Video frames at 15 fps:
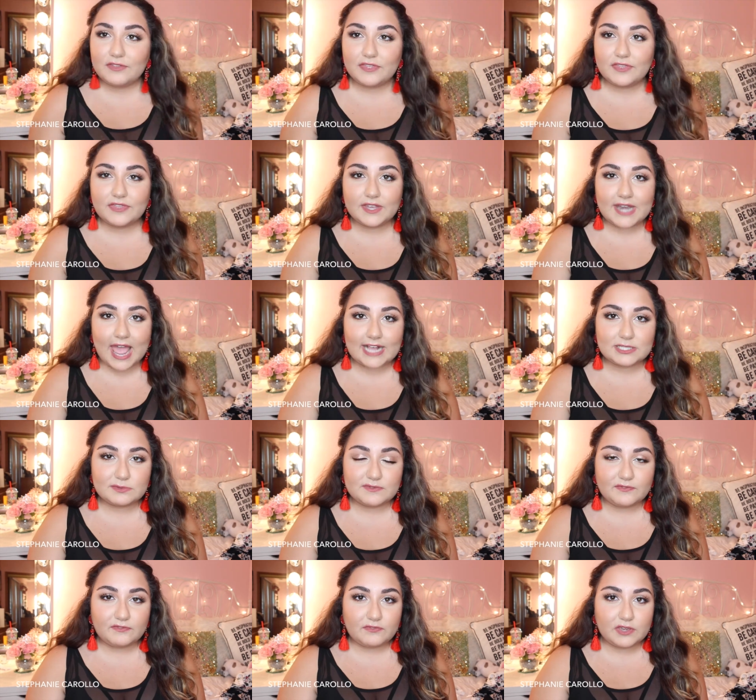Oh. The
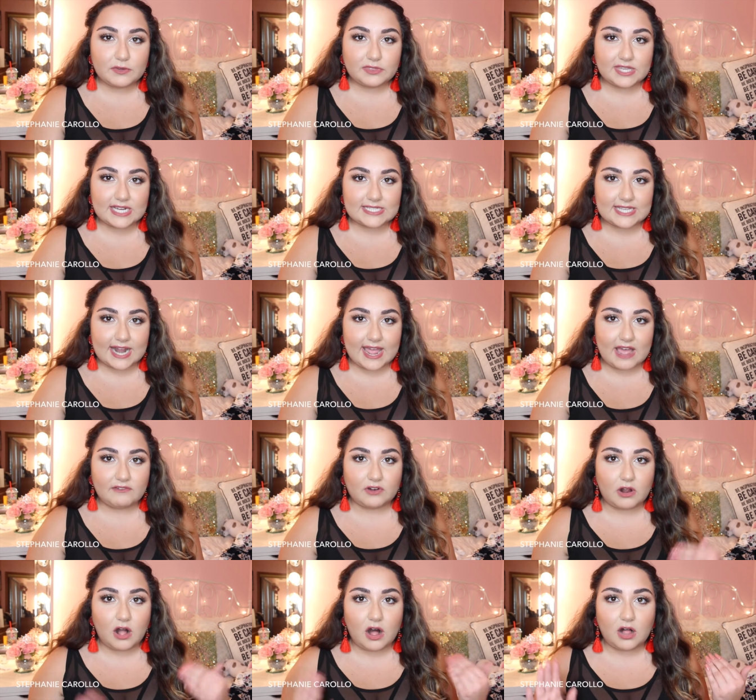next few things that I
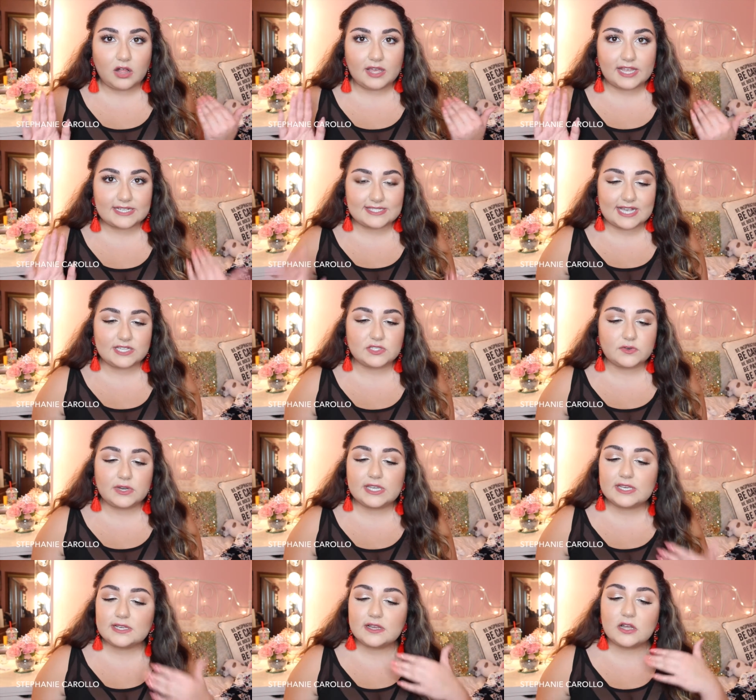have are all
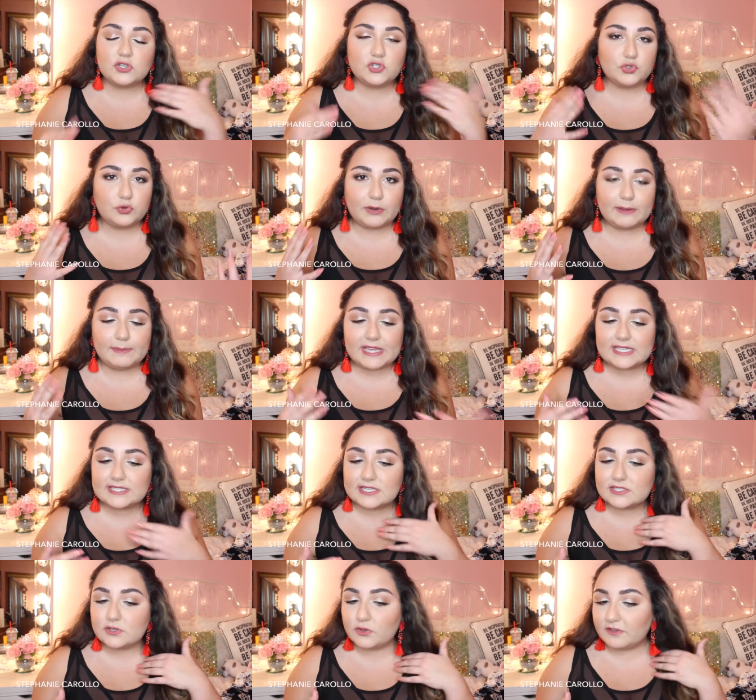accessory jewelry
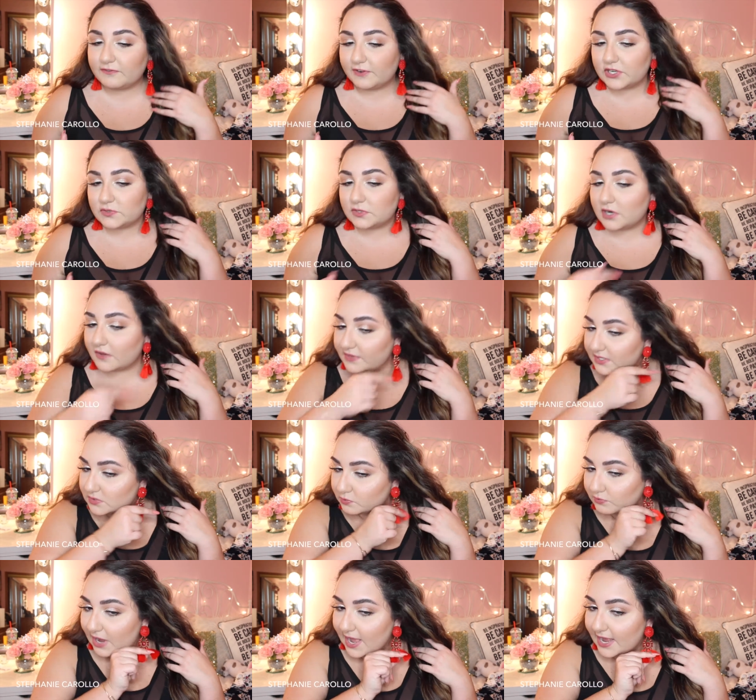pieces. So the first one are
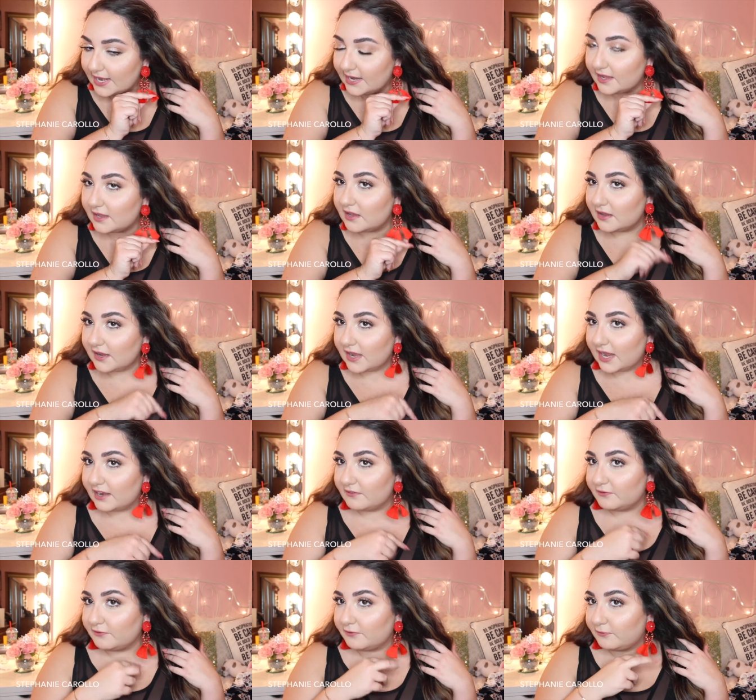these red kind
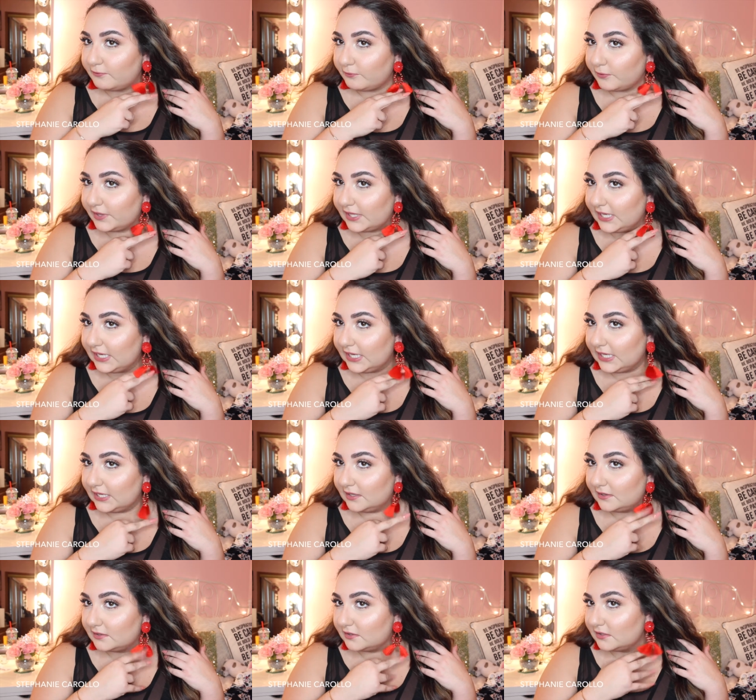of
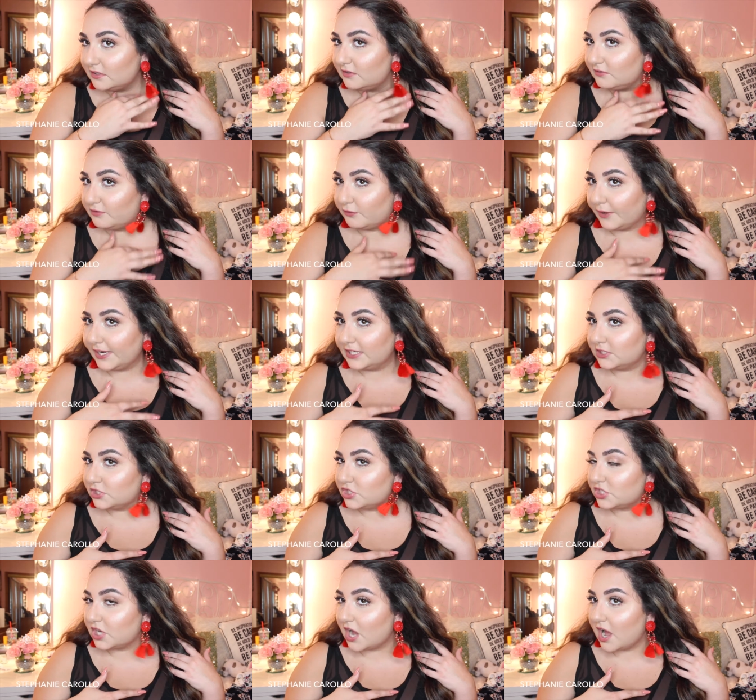frilly
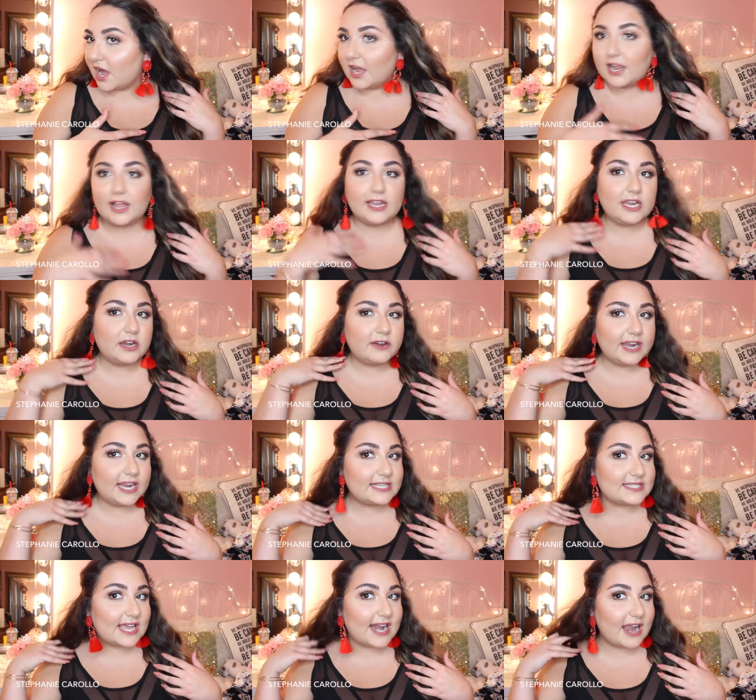fringe uh,
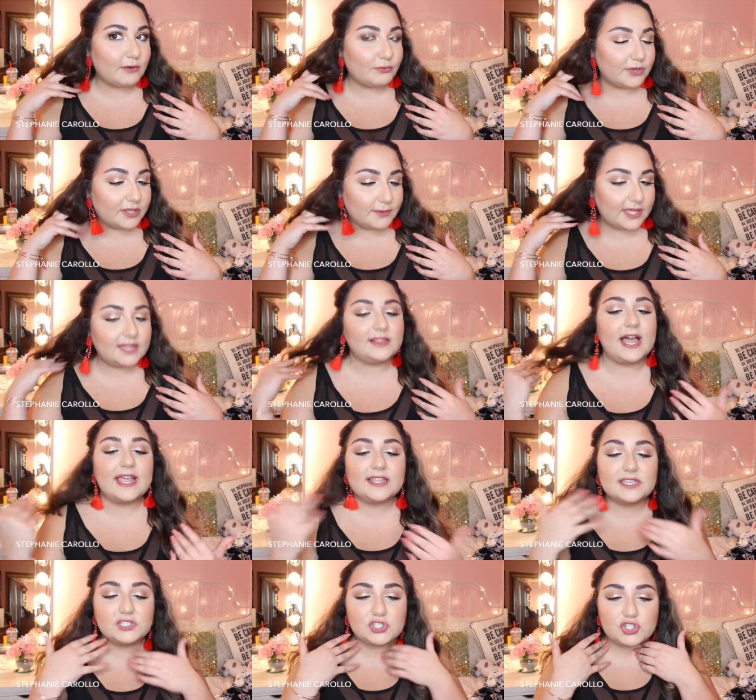earrings and I really really
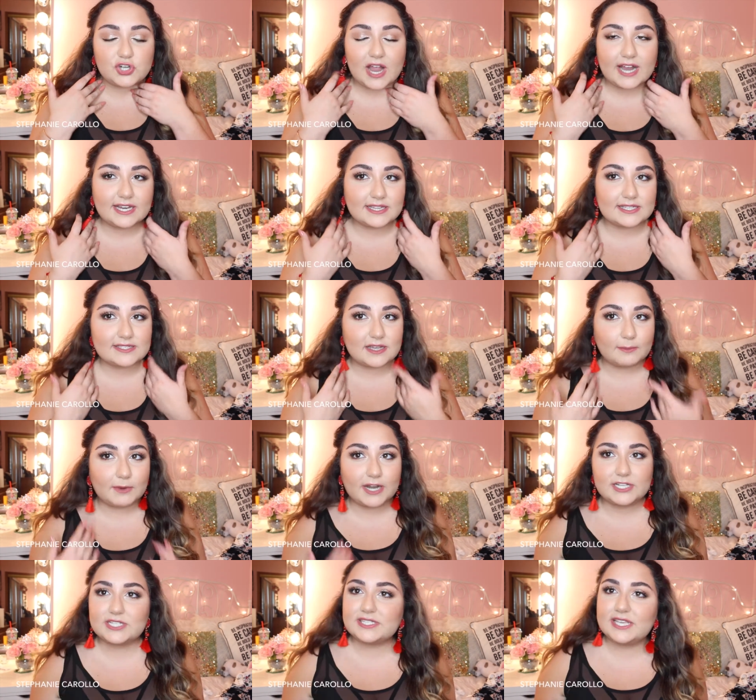like this trend in the summer.
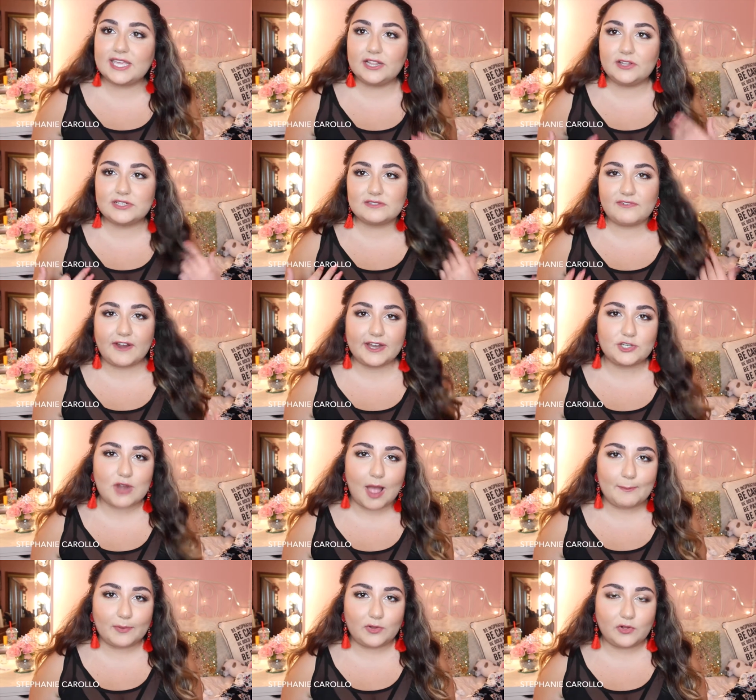I just think it looks very
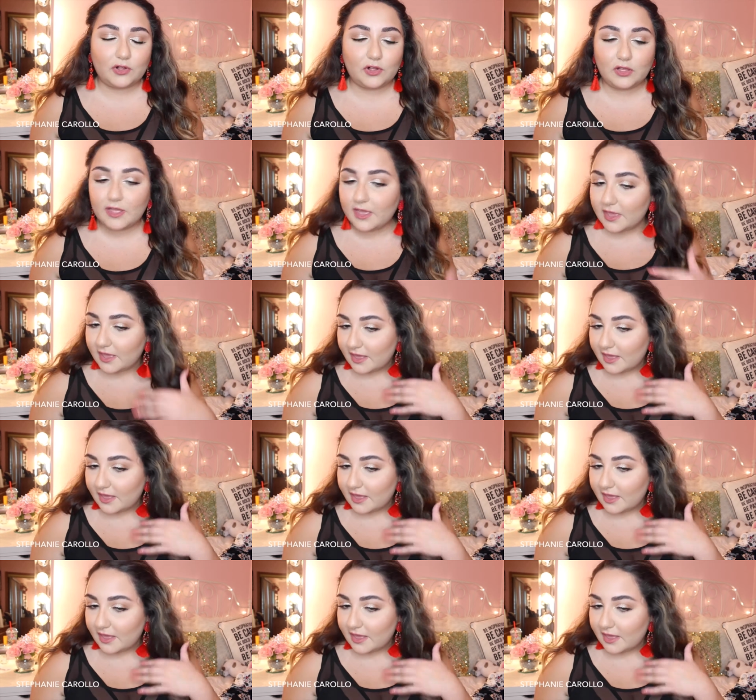tropical.